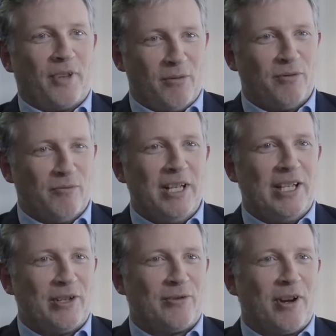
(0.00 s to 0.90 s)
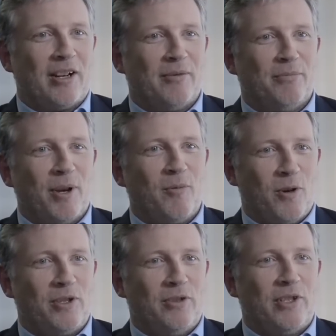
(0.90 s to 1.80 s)
I was really struck by
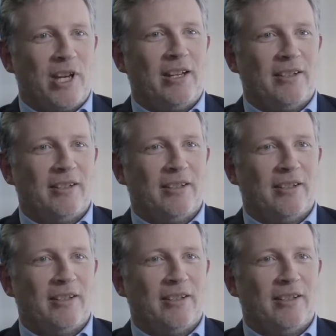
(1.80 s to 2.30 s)
what you said